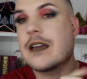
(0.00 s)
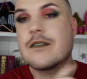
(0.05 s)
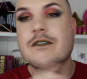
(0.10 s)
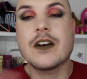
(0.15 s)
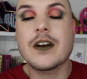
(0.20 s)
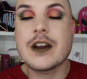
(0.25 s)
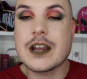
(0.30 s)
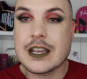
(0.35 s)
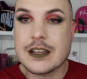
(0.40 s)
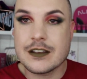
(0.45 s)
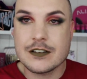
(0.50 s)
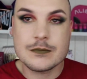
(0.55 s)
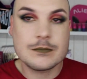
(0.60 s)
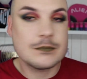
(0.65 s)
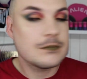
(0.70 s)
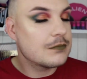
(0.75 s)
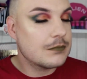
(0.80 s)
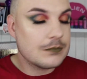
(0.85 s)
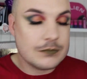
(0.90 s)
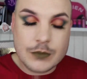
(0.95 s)
very
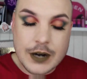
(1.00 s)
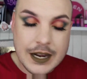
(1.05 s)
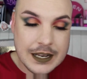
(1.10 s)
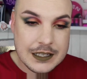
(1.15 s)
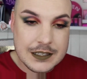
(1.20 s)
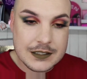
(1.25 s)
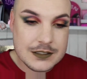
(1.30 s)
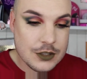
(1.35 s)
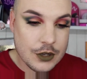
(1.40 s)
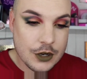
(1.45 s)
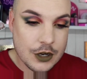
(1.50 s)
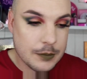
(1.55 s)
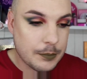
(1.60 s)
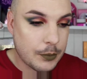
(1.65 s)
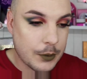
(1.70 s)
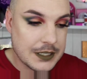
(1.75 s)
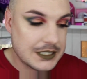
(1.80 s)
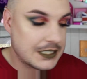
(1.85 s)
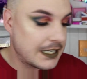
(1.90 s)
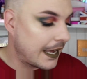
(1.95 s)
rightly so
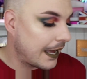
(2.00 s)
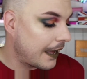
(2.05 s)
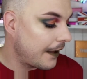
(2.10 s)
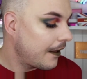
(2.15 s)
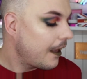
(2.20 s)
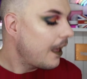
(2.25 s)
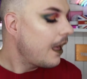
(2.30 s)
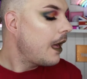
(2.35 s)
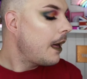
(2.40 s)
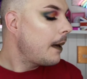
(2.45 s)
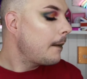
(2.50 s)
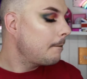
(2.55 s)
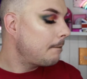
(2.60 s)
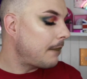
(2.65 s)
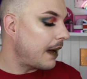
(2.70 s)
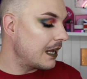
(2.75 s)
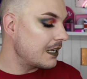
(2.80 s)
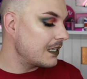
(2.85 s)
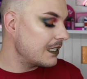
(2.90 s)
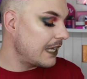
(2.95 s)
pointed out.
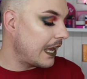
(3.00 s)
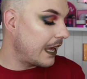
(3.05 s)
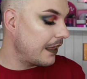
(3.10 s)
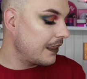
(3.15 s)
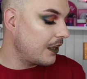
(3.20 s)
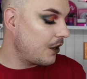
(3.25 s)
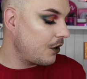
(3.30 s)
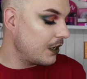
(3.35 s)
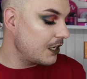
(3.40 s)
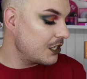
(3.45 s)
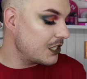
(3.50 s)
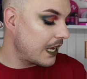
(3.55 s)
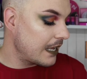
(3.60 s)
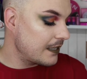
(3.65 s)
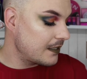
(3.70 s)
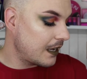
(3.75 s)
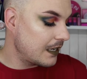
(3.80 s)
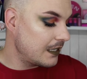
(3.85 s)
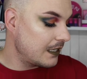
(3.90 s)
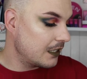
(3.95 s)
But yeah, the only
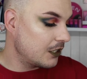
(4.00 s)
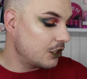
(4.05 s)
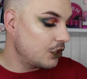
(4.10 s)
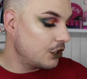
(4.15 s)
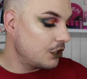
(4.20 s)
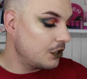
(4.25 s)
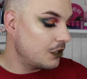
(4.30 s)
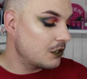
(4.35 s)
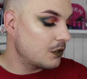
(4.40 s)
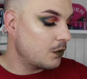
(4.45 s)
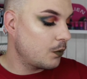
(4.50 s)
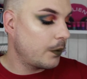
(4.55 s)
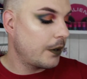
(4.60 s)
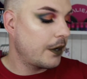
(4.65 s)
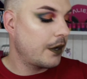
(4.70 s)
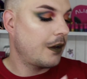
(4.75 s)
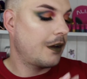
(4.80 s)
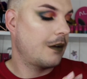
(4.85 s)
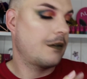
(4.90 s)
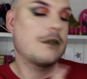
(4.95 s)
shades I didn't use
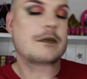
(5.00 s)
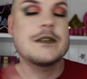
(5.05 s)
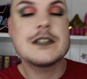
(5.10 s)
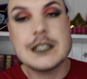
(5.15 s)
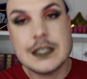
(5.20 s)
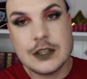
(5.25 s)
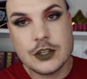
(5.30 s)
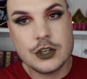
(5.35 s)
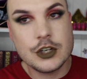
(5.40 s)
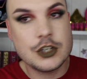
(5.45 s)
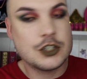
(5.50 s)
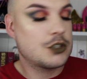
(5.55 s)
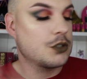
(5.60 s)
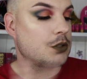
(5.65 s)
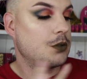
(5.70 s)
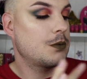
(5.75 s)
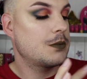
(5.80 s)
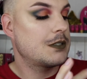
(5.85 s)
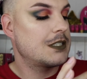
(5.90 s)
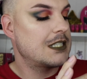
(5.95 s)
were obviously the
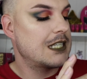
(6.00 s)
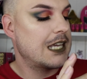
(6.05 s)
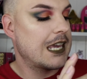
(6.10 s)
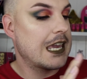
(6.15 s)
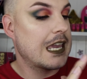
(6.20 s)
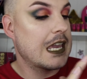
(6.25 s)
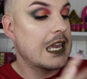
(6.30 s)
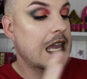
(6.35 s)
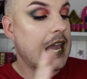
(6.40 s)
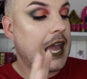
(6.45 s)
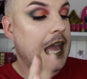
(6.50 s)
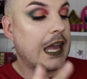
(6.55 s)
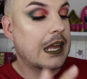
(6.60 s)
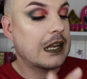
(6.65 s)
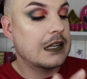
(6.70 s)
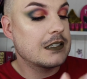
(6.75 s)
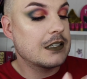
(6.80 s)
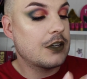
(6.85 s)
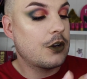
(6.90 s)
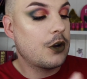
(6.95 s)
neutrals, Tea
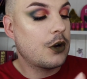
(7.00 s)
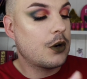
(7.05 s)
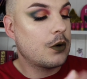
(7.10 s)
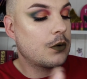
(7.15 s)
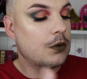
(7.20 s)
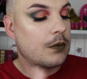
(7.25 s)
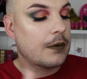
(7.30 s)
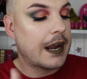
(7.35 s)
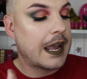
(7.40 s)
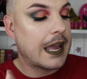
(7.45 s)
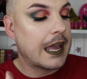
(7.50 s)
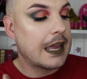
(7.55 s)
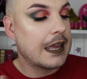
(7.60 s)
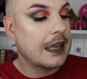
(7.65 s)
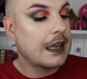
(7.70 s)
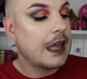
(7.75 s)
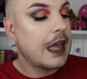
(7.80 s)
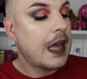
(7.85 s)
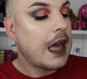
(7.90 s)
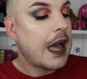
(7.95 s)
and Earl
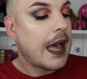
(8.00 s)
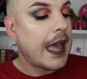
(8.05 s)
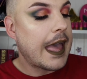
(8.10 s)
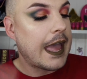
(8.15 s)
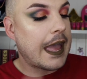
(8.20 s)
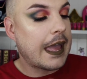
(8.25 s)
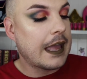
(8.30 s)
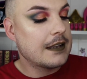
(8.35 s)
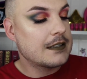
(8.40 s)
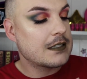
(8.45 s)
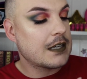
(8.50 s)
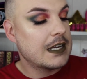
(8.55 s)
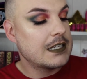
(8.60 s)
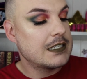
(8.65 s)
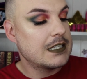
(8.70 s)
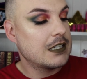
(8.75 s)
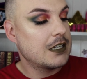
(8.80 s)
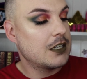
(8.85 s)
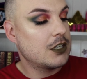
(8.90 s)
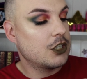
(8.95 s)
Grey, and I
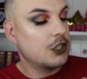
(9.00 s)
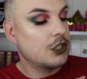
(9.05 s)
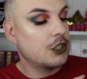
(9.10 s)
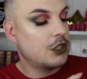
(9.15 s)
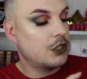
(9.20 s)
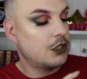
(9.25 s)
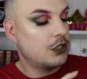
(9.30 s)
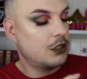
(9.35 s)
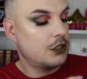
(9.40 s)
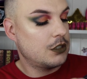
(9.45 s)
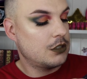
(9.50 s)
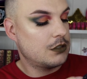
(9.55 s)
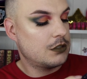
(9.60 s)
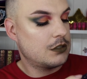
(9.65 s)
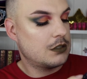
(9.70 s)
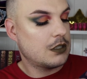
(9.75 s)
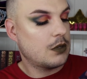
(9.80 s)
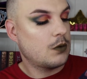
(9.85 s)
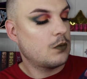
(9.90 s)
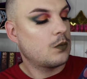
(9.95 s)
didn't
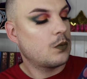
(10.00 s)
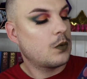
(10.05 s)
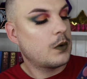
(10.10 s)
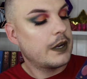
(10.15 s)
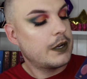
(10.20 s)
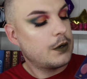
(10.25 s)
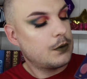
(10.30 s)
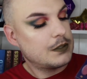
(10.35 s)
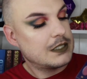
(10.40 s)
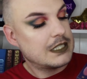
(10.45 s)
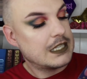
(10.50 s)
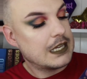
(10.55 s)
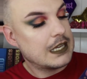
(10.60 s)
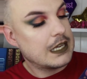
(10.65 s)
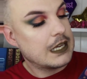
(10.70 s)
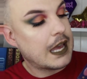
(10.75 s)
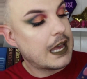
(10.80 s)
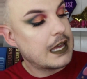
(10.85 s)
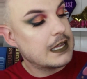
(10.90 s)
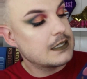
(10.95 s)
use
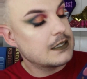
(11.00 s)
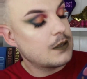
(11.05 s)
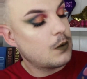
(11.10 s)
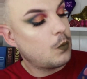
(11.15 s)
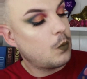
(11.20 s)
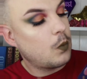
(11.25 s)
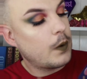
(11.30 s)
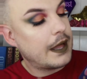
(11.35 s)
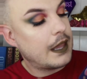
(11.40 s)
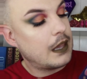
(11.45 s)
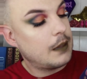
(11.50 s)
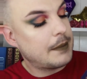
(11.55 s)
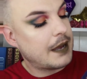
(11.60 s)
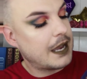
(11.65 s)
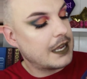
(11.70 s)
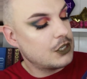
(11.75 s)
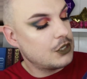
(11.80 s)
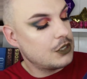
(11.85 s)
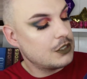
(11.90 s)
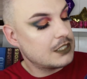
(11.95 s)
Royalty as well, but
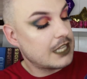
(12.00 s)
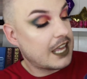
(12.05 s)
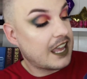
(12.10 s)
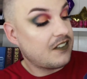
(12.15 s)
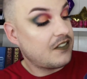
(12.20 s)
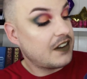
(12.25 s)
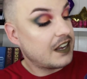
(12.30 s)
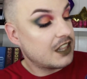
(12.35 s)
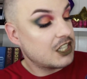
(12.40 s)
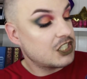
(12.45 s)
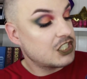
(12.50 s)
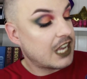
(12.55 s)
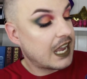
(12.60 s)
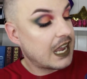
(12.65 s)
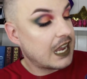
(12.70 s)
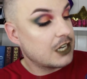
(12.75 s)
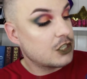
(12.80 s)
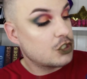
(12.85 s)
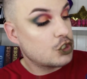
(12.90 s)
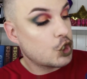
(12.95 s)
I used every other
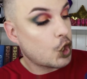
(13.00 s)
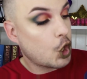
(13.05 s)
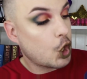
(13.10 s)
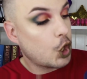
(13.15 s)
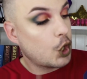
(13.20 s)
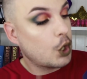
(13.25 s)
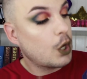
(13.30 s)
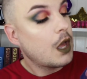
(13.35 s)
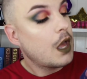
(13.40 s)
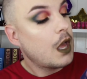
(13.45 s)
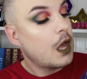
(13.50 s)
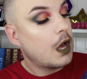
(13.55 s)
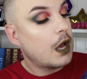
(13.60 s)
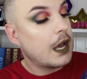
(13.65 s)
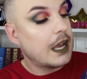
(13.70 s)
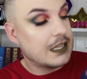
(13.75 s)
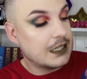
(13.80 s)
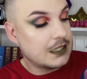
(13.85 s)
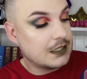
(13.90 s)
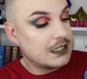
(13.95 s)
shade. So
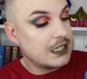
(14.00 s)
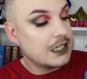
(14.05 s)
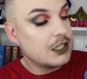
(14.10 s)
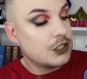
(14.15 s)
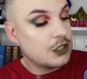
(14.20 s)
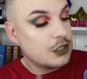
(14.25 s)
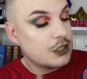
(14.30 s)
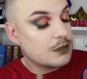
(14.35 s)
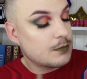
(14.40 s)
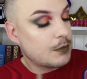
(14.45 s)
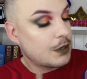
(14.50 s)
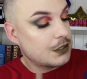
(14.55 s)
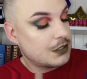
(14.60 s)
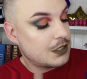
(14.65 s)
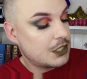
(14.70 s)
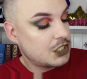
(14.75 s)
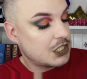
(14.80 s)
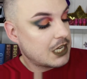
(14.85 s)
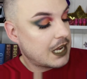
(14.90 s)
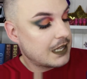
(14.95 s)
I did use most of
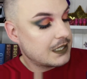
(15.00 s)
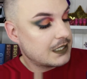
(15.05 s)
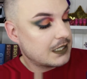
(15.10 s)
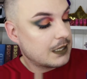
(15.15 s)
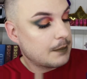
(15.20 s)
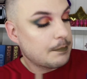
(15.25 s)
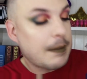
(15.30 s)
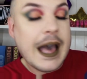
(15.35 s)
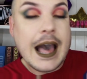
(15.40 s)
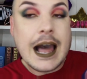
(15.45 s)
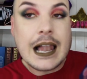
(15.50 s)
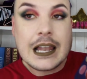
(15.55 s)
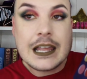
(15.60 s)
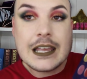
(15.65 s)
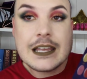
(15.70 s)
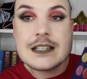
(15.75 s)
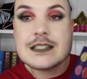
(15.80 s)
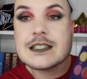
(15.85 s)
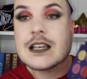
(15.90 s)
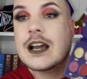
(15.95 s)
the shades in the
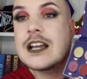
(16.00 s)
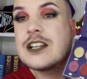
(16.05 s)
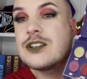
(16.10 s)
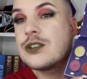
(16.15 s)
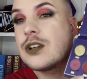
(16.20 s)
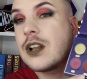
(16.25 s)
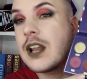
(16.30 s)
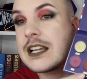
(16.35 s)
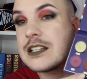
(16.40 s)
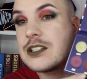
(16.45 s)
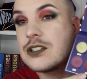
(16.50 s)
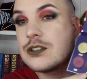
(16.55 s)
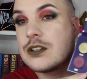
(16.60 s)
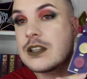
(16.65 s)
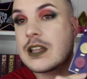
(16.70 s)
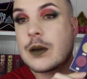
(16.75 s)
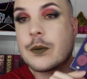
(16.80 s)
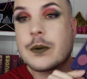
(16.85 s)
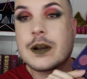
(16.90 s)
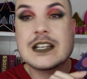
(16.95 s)
palette. I do like to do
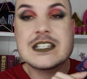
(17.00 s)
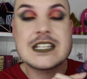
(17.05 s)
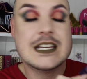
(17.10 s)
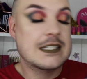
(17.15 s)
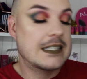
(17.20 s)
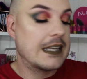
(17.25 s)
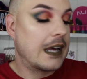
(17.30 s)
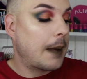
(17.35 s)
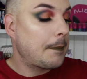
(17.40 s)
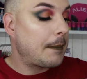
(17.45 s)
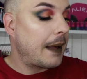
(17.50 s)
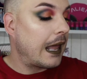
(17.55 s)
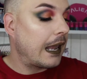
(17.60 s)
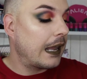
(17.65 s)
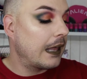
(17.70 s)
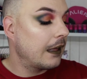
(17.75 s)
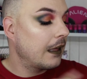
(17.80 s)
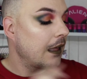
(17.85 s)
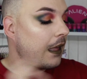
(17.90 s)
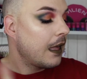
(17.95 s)
that when I test out a
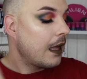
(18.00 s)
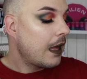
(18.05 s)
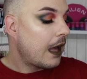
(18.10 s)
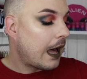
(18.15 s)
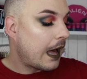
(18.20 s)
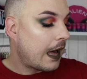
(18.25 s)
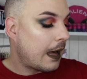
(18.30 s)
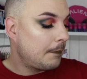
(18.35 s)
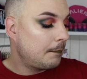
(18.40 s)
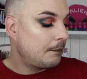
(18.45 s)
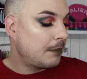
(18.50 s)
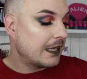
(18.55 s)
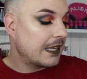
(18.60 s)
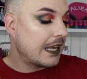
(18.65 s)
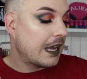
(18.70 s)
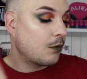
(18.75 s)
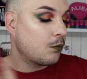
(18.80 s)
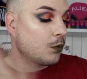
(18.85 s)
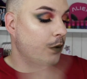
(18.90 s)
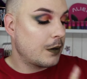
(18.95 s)
palette. But
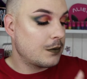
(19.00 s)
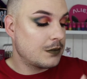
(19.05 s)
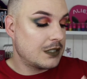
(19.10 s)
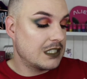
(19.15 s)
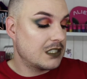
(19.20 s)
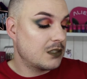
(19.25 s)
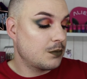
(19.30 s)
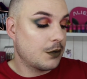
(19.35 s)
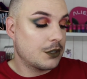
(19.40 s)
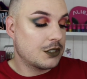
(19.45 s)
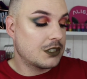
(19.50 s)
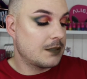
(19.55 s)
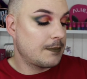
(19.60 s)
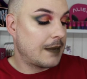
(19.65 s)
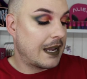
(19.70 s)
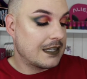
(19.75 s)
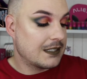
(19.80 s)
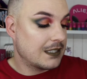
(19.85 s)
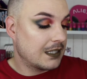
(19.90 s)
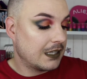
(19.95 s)
yeah, Royalty swatched
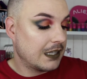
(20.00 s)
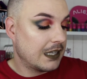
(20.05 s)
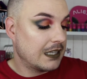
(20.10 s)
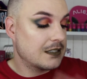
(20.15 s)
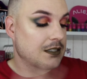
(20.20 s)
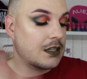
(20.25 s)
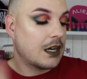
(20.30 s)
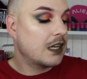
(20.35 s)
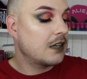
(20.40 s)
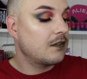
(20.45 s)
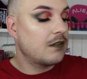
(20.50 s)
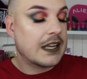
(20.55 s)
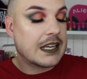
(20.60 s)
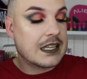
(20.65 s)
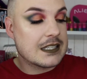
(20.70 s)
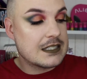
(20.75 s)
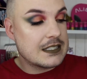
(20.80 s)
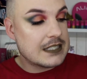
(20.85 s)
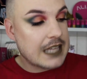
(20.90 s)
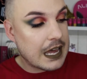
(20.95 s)
amazingly. It's kind of like
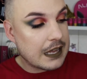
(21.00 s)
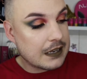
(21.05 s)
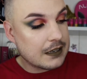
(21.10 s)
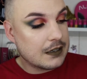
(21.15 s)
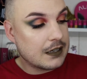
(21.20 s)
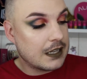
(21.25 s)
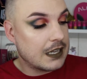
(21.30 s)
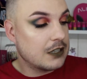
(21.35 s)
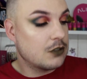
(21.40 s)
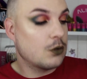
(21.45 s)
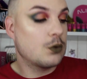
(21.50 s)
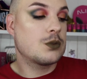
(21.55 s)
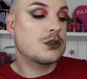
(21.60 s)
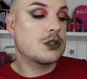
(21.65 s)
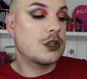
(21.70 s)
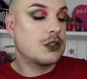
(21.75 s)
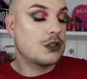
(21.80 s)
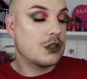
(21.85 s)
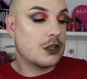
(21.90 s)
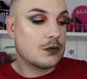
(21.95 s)
a satin. It
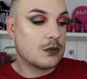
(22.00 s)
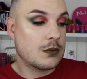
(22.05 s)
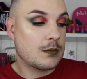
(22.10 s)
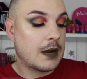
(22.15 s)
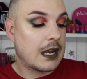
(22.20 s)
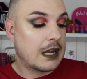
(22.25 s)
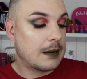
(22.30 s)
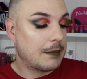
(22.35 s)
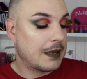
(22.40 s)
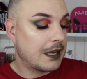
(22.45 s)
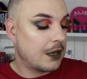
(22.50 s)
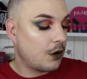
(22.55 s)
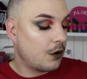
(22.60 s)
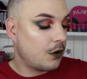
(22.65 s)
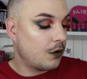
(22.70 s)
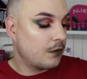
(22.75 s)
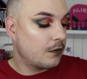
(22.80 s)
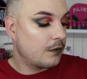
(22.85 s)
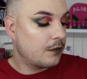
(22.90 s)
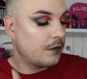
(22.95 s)
also does remind me
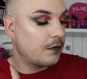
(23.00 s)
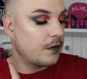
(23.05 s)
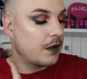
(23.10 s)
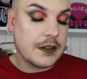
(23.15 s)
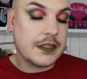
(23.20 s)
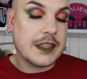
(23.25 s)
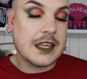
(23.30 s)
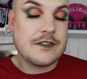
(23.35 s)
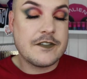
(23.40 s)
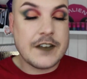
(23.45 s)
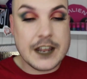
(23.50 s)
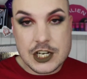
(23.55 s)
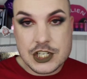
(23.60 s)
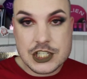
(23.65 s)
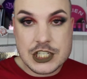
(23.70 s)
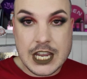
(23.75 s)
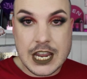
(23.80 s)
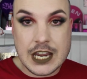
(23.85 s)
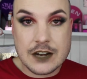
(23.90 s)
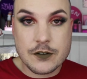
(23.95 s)
of the Fetish
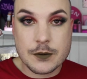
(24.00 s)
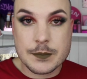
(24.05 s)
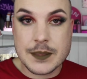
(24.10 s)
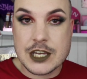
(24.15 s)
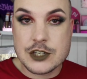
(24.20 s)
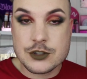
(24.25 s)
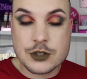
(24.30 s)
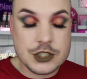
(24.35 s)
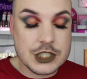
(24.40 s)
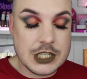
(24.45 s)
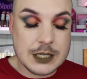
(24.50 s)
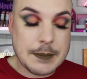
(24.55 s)
shade from the Androgyny